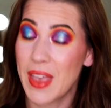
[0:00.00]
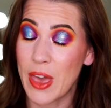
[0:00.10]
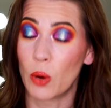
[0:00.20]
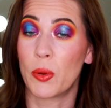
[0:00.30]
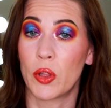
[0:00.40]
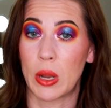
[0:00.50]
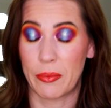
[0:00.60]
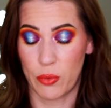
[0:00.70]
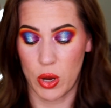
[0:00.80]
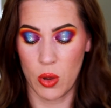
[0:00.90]
It'll pull it up
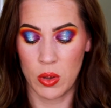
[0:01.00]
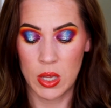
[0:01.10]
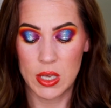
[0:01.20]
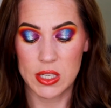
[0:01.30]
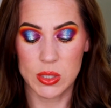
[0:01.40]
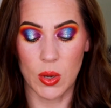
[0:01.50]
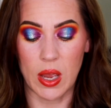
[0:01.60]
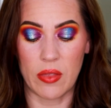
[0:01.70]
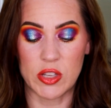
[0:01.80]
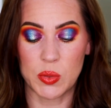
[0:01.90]
for you. So
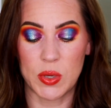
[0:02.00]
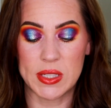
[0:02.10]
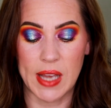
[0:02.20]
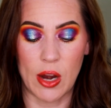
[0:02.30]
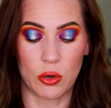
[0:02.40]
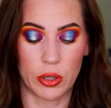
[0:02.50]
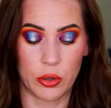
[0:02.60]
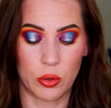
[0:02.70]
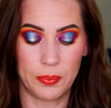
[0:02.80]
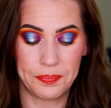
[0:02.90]
again, this one is
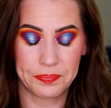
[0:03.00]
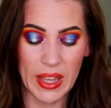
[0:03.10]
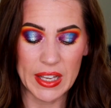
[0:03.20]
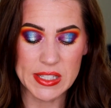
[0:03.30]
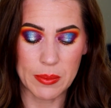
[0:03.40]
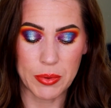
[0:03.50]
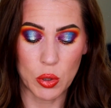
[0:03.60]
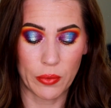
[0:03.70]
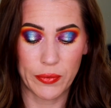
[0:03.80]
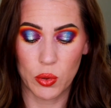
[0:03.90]
Heirloom, and it's a
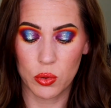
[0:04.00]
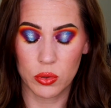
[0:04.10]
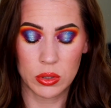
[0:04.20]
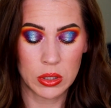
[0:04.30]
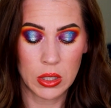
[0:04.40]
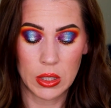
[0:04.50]
beautiful,